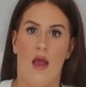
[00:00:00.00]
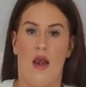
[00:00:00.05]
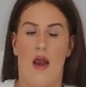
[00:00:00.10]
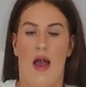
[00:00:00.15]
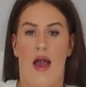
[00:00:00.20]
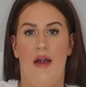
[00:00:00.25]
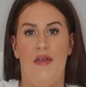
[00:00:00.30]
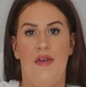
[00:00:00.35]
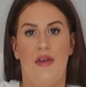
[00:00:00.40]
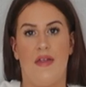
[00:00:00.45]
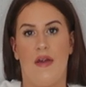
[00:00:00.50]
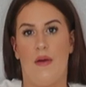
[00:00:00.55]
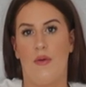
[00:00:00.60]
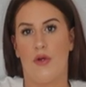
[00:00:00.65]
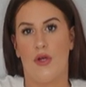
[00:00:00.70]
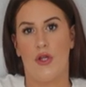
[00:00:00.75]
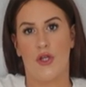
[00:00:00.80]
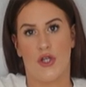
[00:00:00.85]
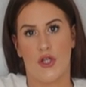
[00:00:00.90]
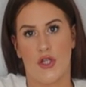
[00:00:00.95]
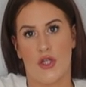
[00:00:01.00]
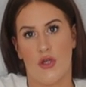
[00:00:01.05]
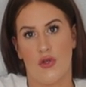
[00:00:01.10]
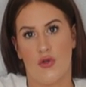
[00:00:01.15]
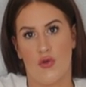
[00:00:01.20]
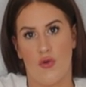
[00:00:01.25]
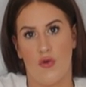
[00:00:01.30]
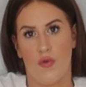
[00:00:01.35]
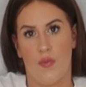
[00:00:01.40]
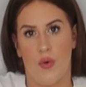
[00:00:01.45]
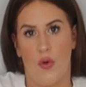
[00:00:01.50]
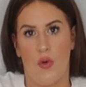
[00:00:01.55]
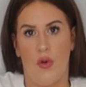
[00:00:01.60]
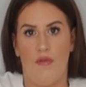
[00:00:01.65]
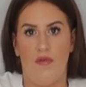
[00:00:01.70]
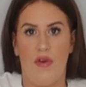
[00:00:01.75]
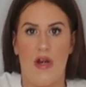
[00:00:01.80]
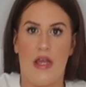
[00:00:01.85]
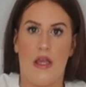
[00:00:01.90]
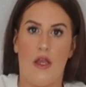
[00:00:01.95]
Like, I think that would look just adorable
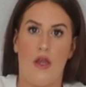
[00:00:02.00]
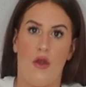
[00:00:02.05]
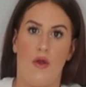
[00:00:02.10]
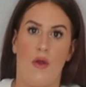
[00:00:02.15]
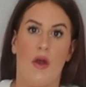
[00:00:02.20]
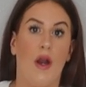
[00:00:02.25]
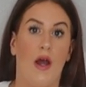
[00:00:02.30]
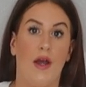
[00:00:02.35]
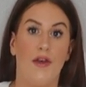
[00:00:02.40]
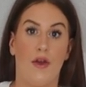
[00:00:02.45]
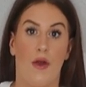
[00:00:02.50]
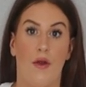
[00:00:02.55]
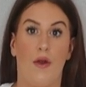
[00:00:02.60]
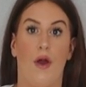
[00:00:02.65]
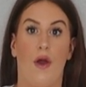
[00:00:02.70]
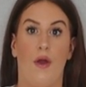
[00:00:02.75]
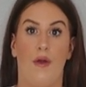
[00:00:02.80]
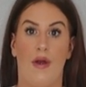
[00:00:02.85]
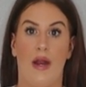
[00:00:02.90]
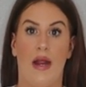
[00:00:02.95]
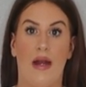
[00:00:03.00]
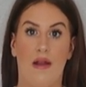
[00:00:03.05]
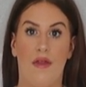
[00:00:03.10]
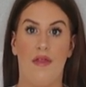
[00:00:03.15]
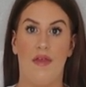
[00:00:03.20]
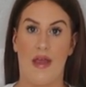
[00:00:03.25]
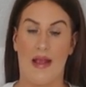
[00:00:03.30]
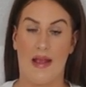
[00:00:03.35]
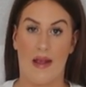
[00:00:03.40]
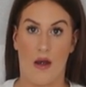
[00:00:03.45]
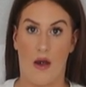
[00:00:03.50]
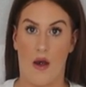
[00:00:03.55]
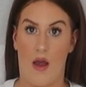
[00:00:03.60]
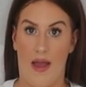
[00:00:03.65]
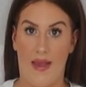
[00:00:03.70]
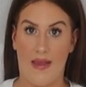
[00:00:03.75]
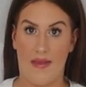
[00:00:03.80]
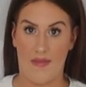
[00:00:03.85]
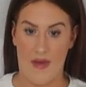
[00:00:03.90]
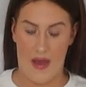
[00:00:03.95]
and really cute, and I don't own anything
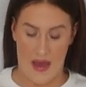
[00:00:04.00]
like